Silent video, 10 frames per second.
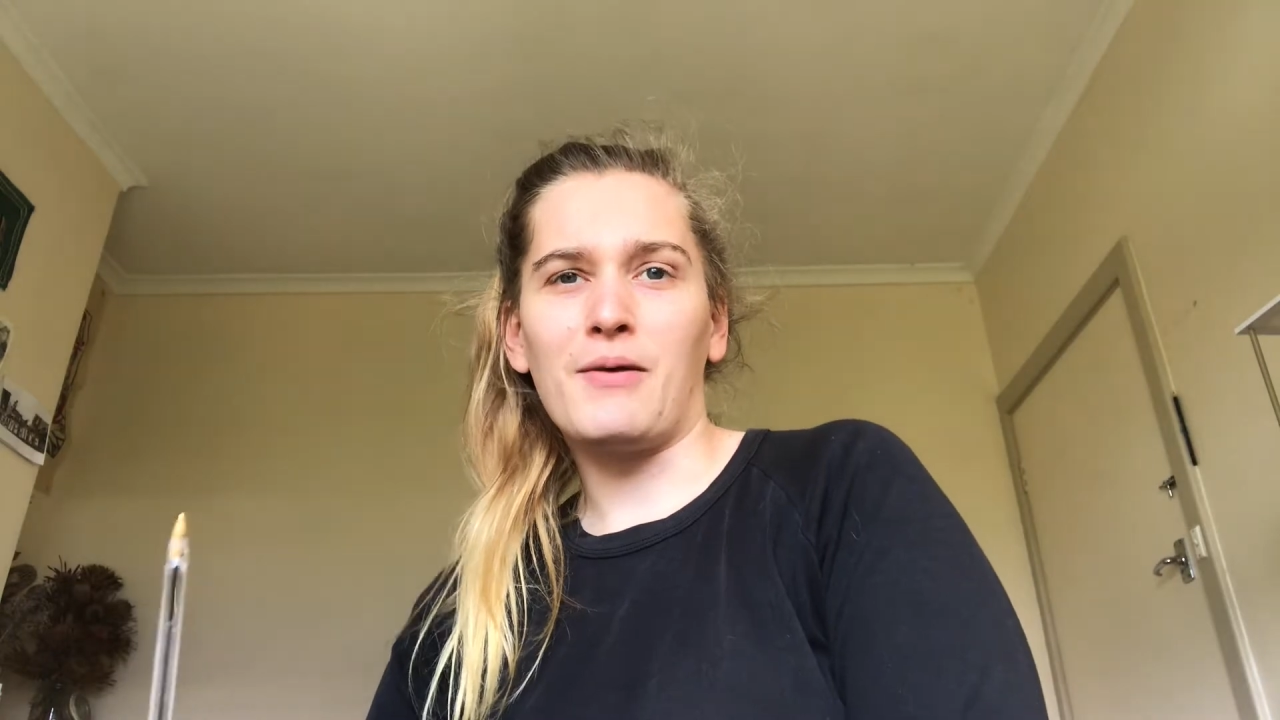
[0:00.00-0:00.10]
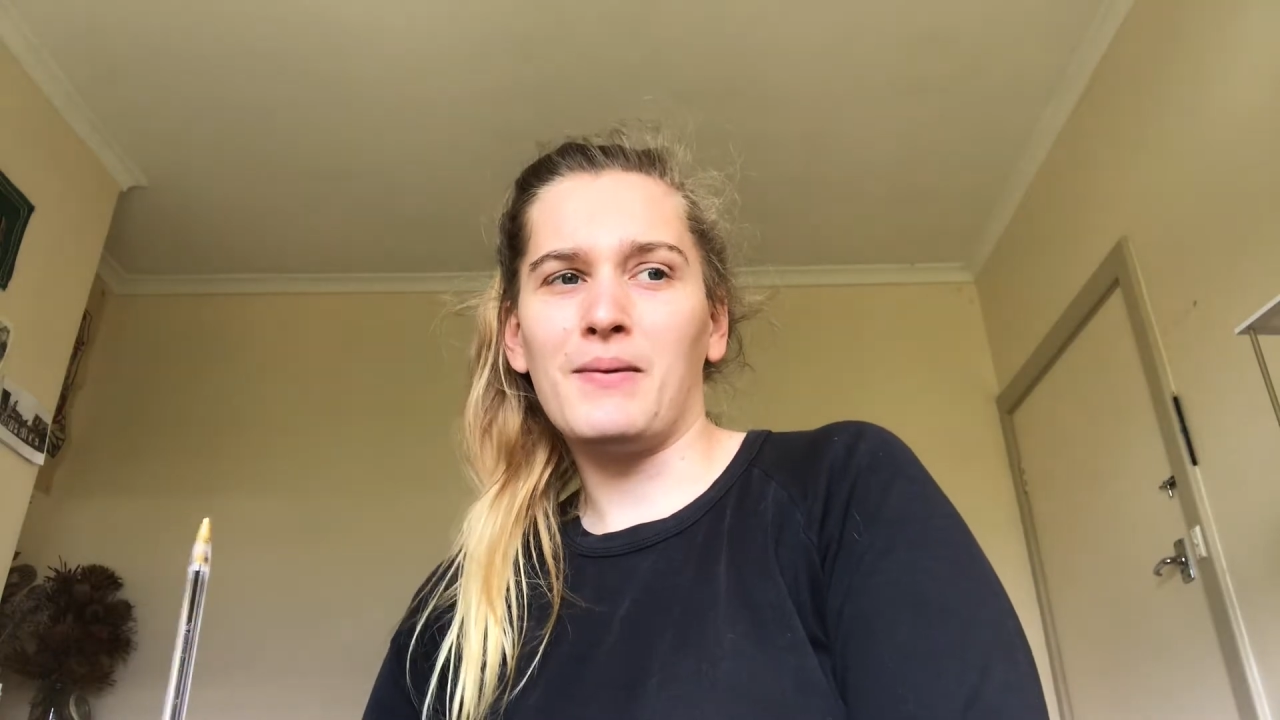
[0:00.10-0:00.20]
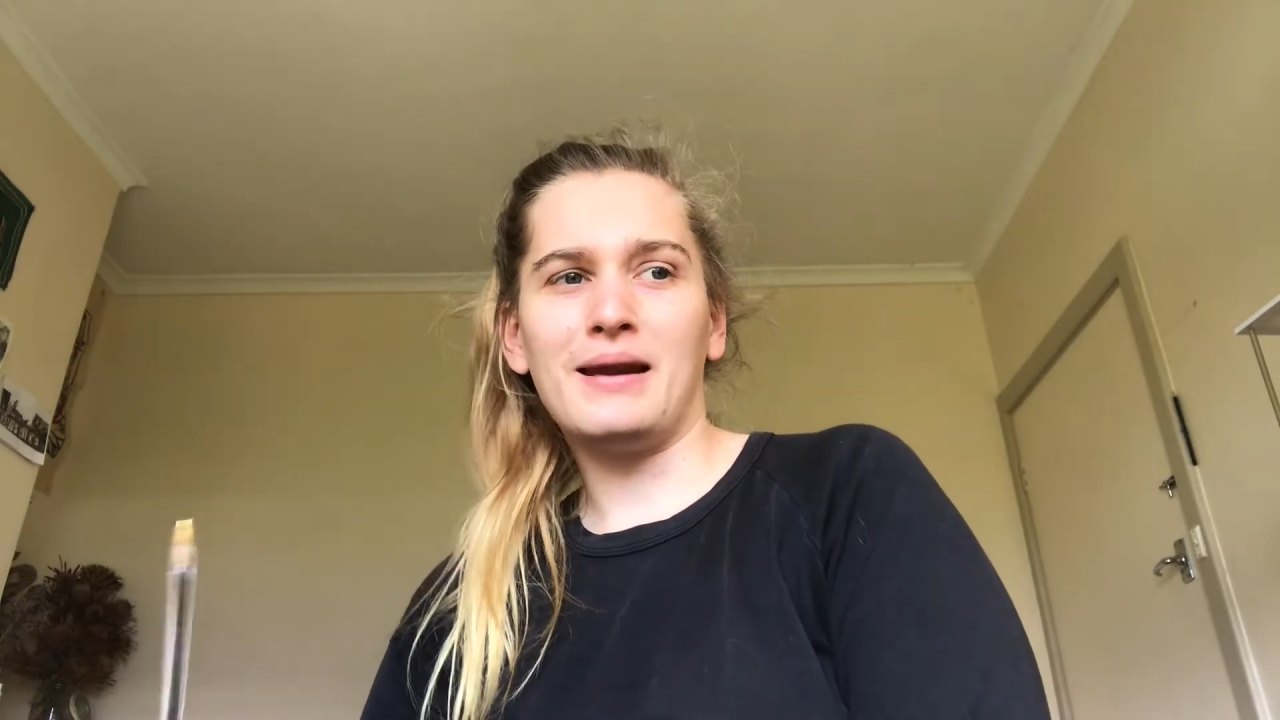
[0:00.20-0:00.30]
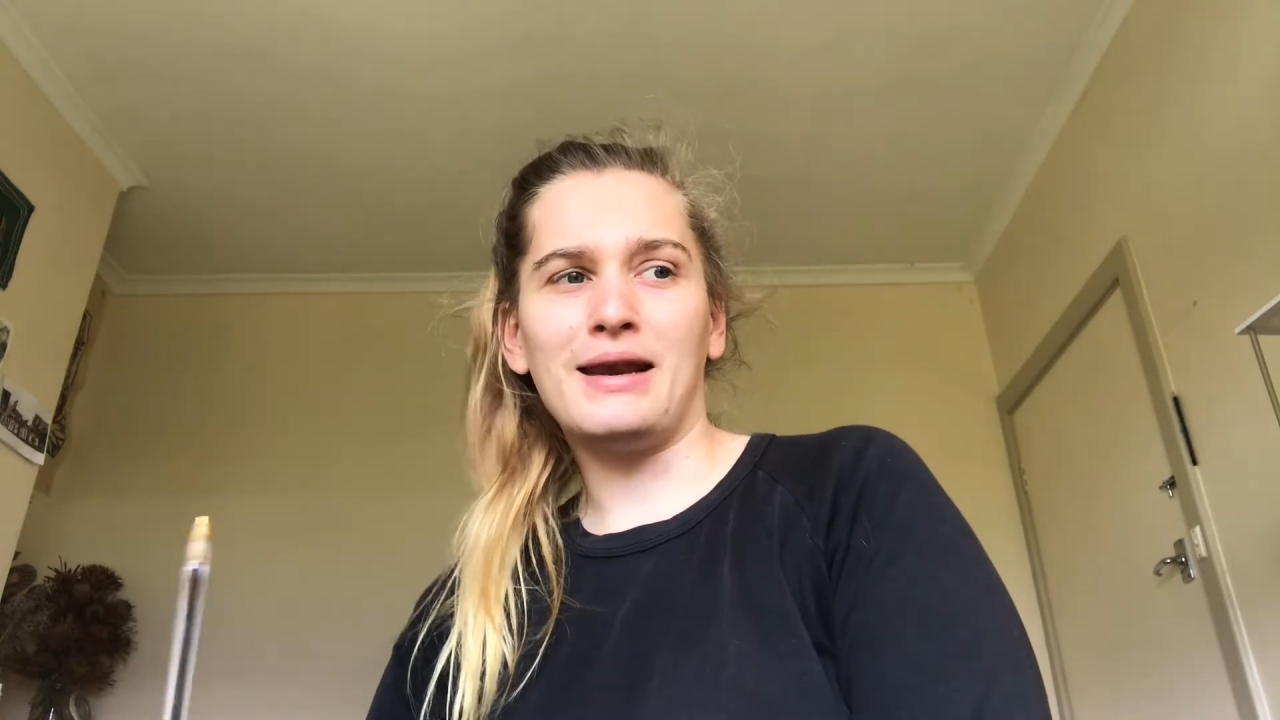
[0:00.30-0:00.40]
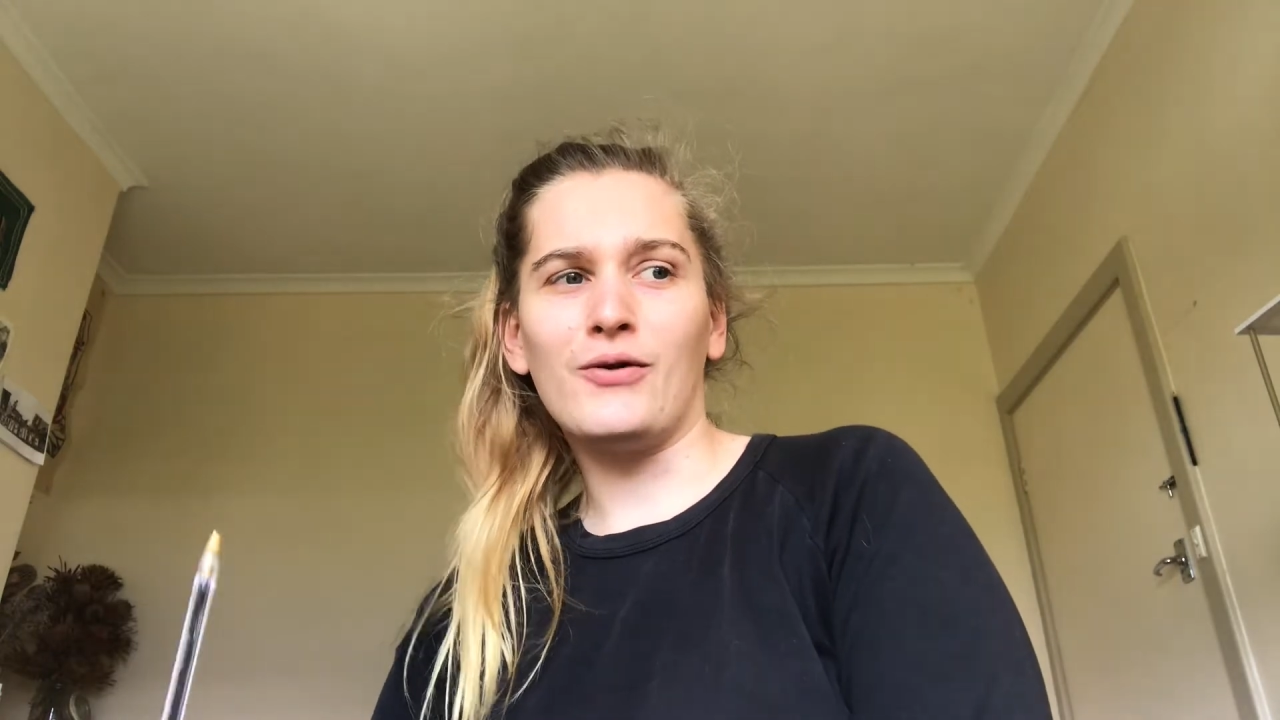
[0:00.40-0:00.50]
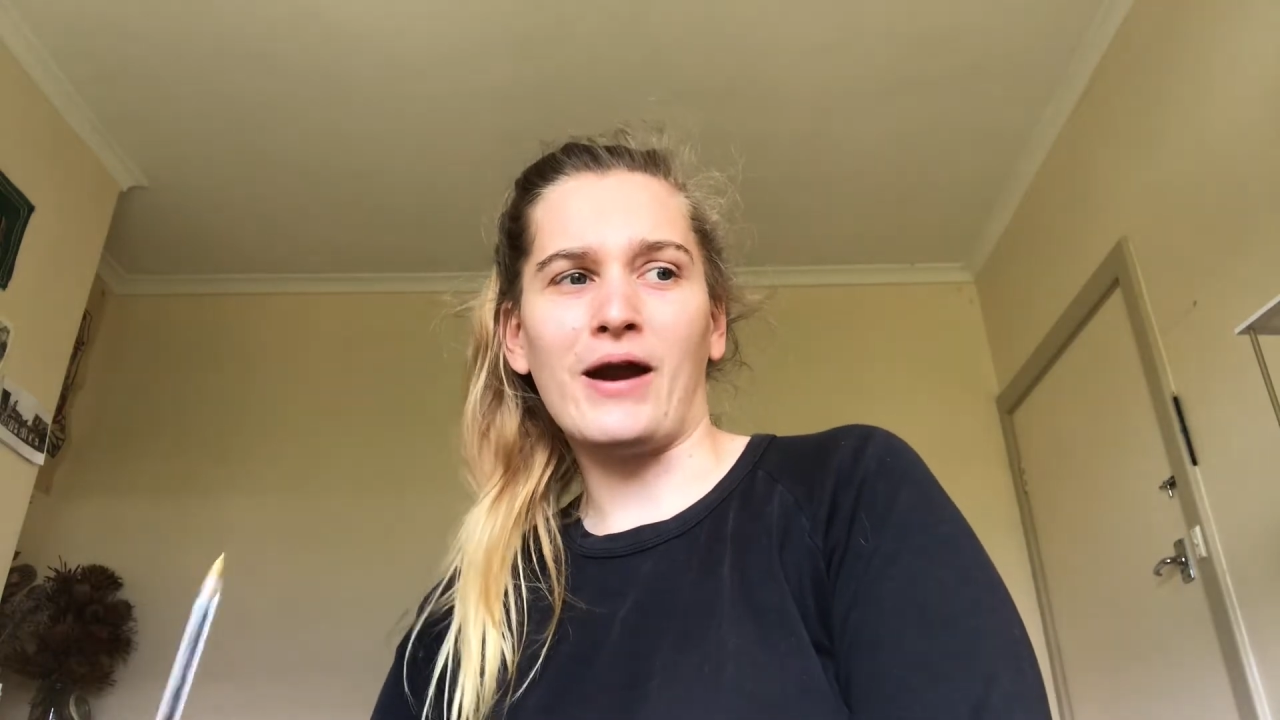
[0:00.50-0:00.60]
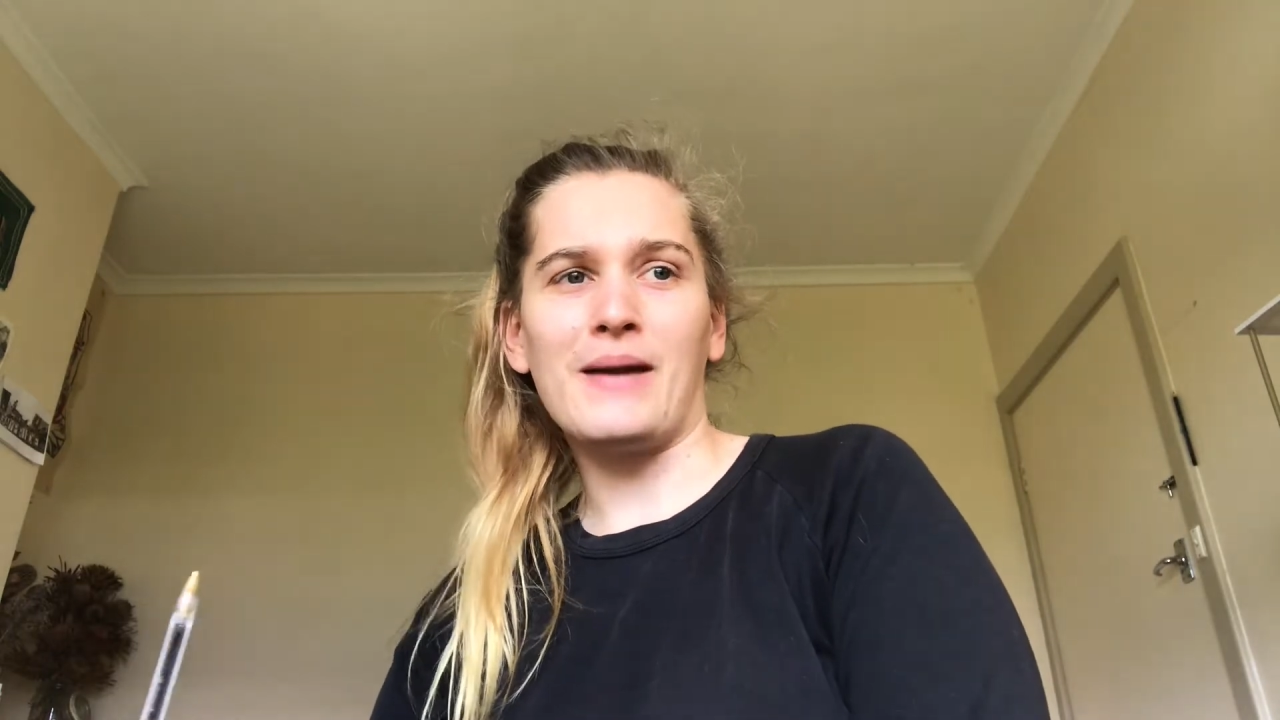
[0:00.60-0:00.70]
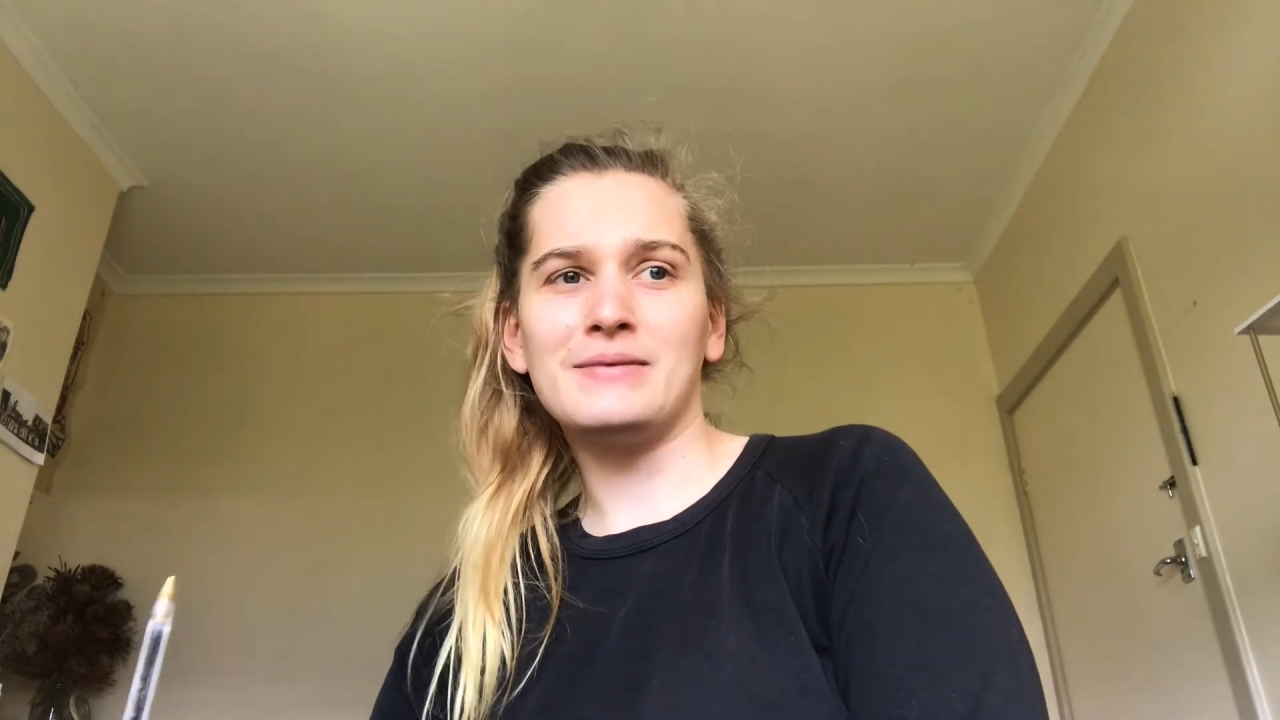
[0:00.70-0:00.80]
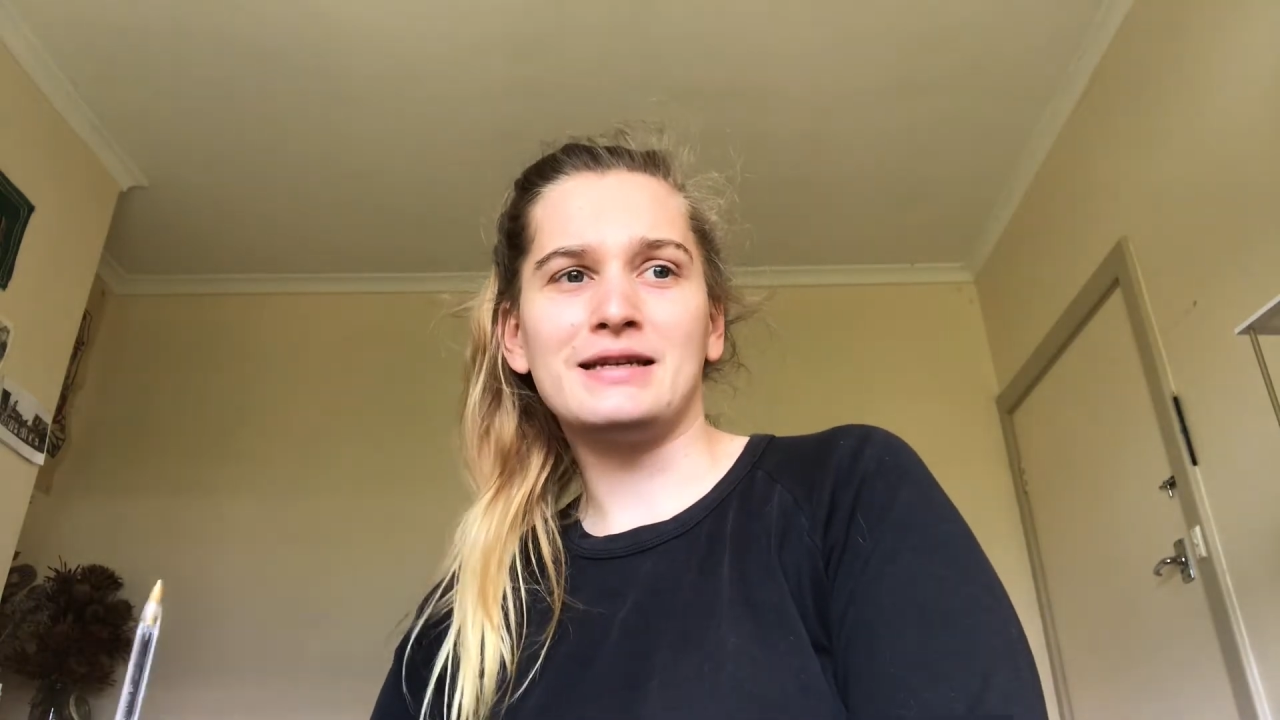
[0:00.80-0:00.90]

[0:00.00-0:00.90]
many grams